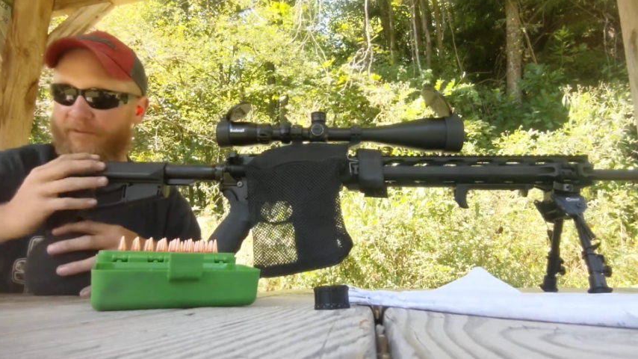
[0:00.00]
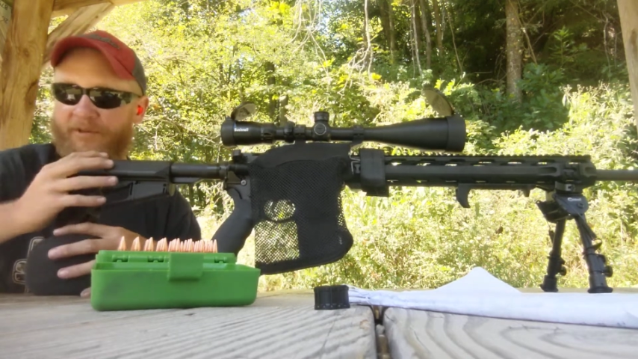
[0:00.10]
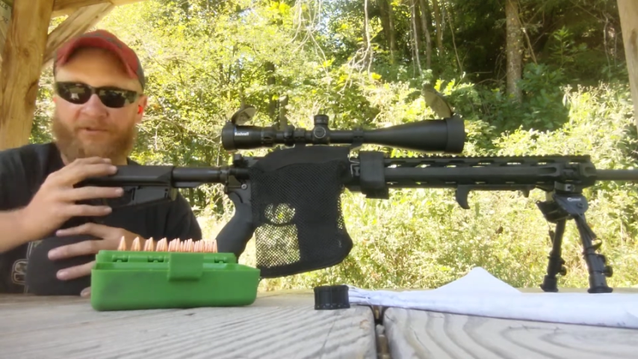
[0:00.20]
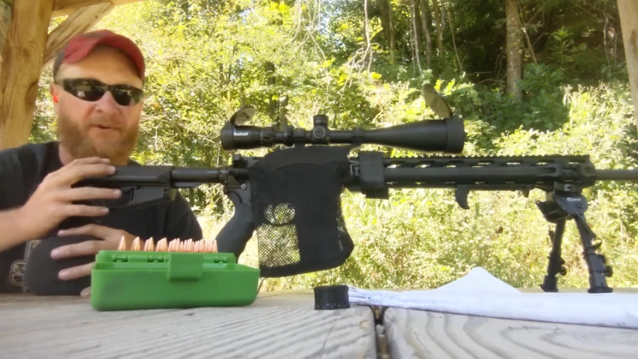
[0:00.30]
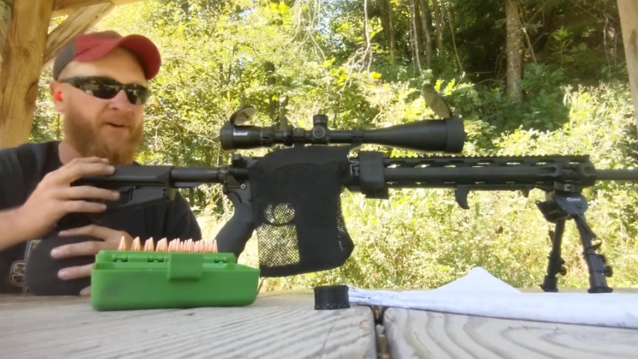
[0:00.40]
when you
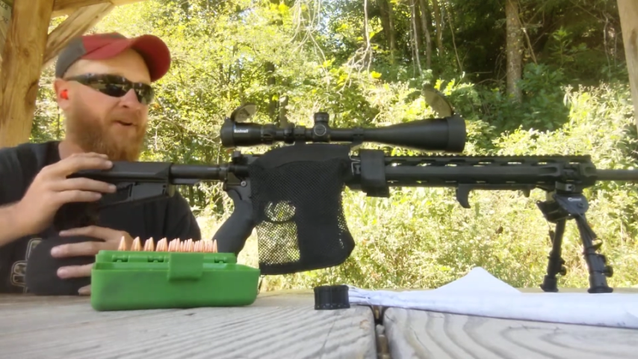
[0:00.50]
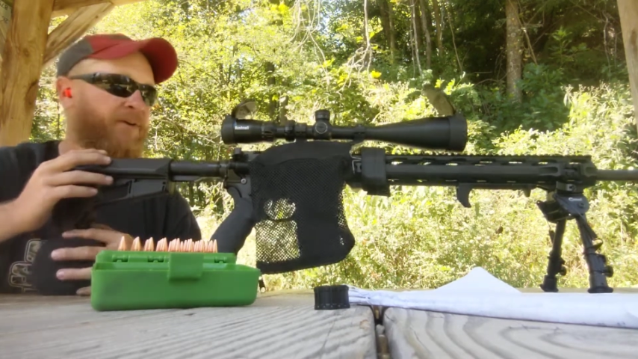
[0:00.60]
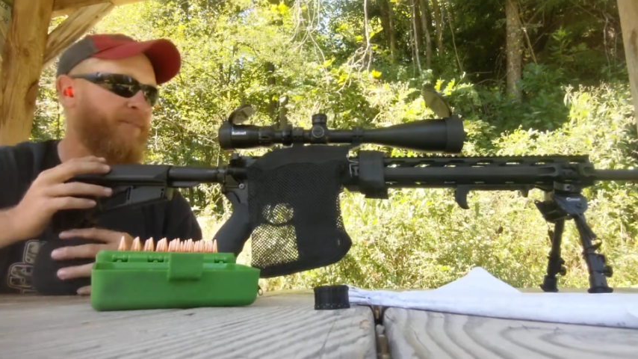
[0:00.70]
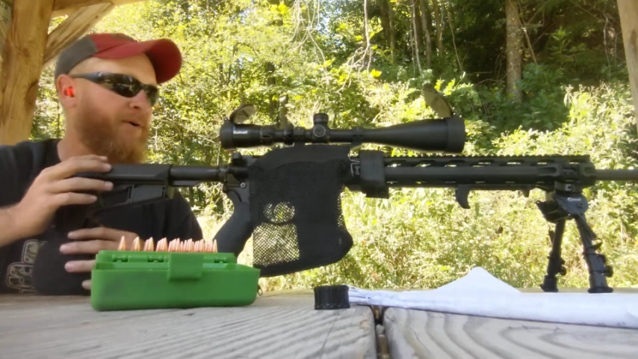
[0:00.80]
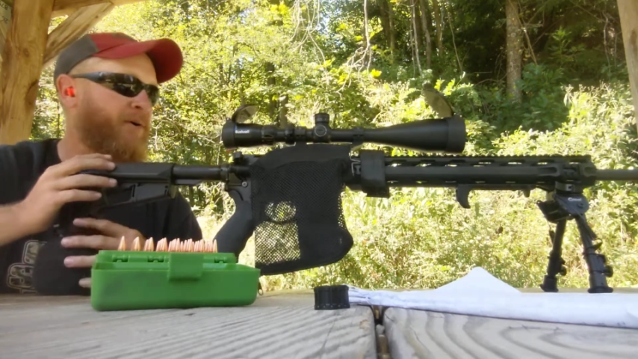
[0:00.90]
start
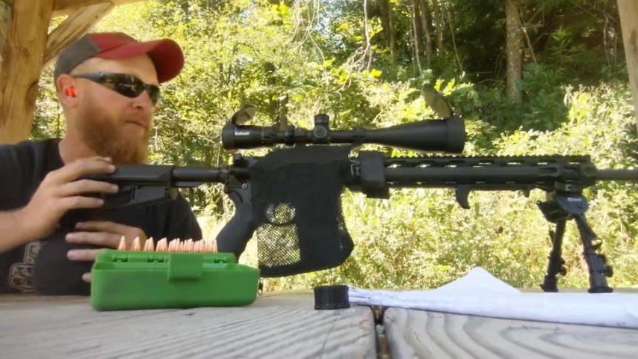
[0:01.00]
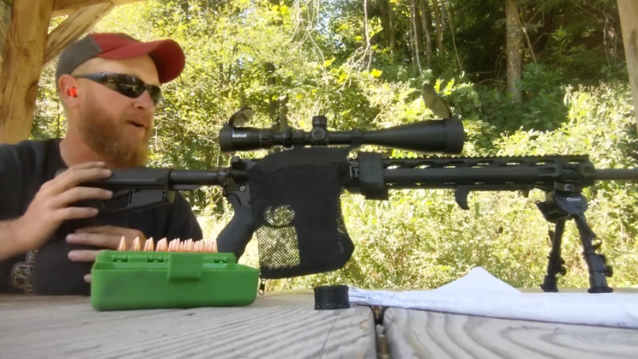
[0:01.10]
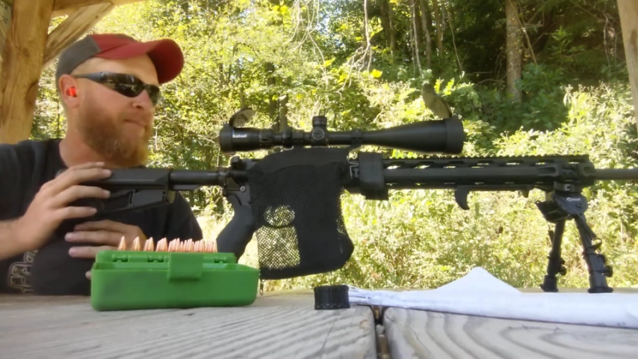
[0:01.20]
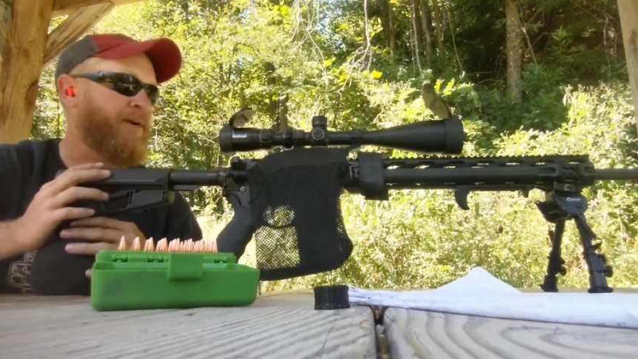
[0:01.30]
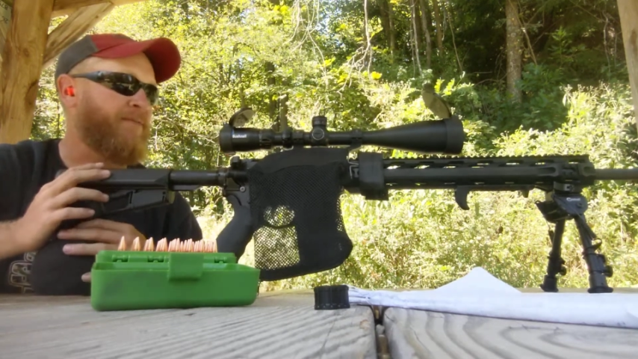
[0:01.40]
going up over.
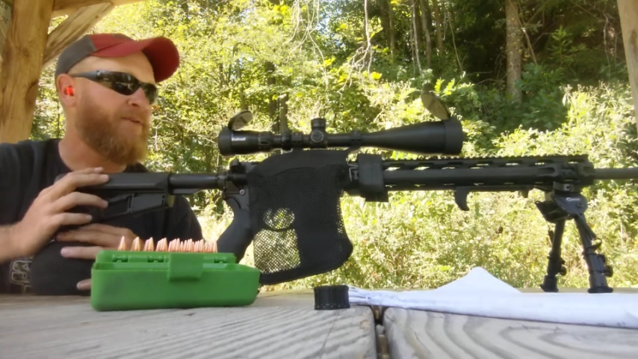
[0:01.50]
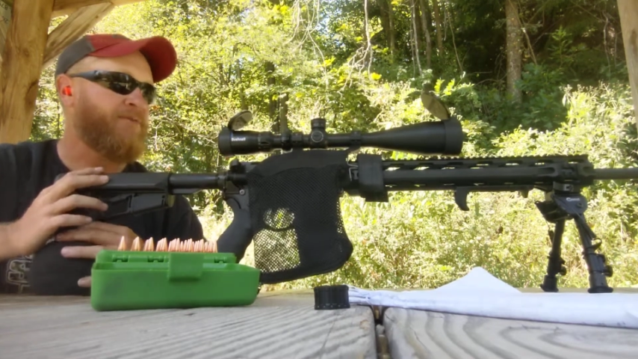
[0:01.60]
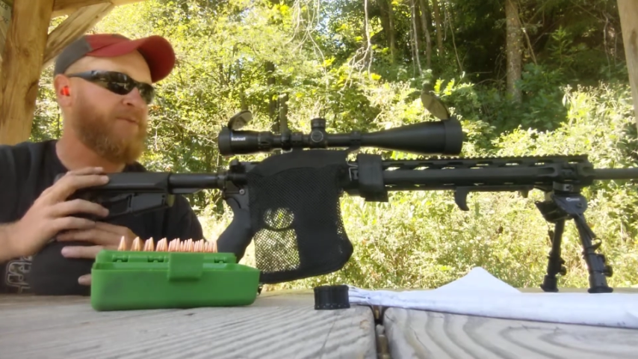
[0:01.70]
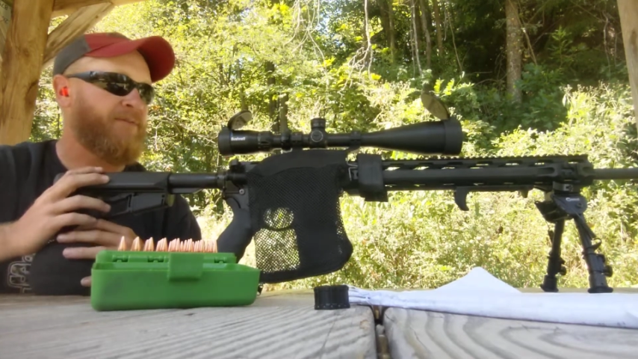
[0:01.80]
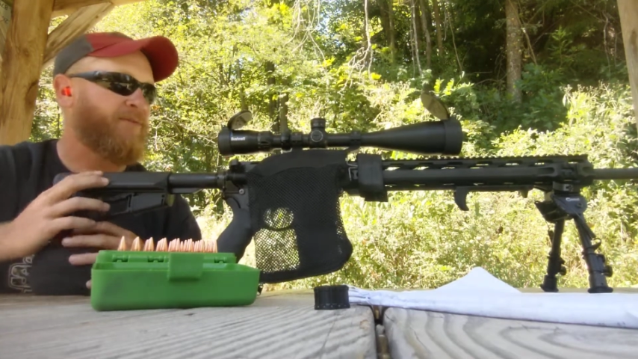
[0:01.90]
I mean, I've
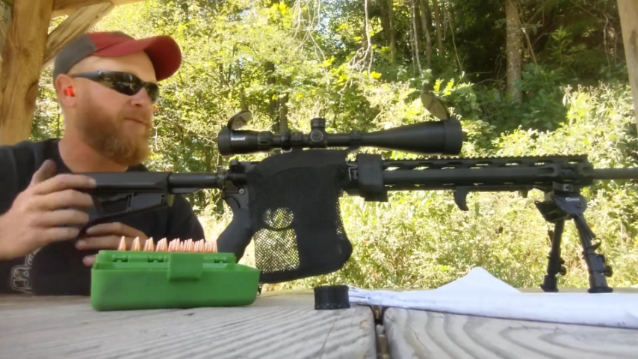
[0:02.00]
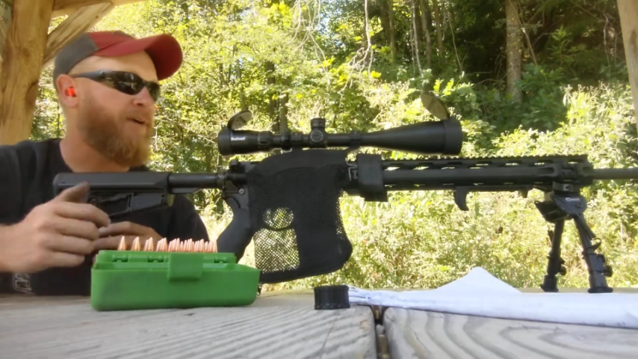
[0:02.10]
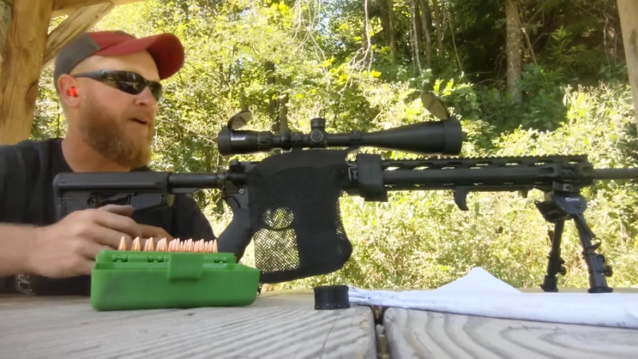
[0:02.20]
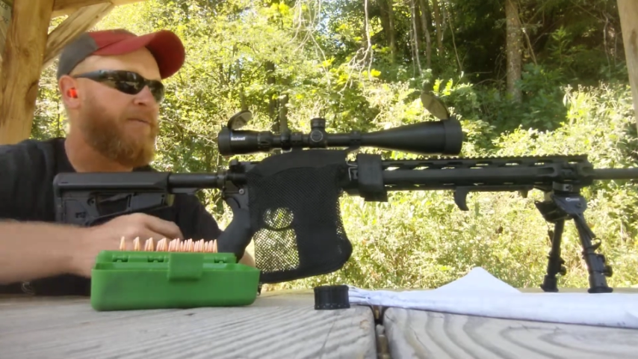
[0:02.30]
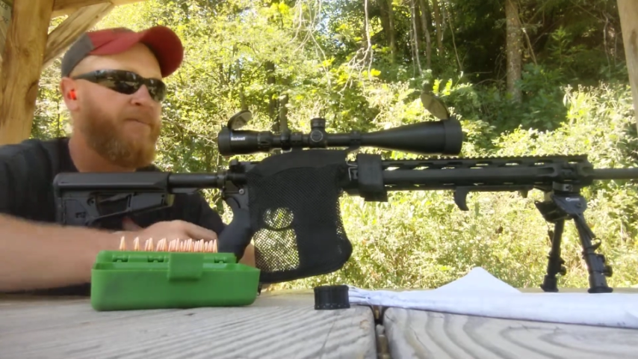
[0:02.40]
used it a few
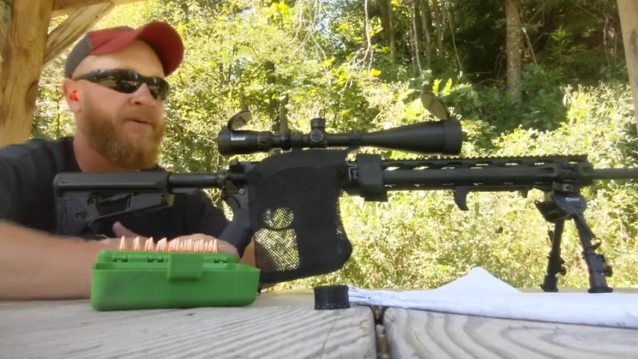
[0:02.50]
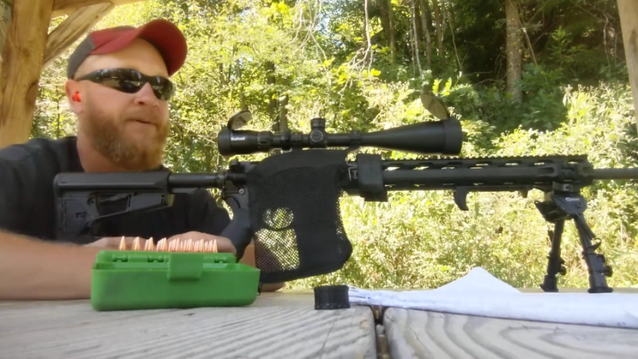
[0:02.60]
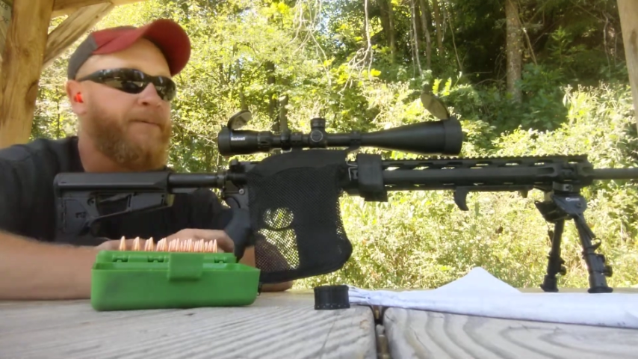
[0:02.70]
times, but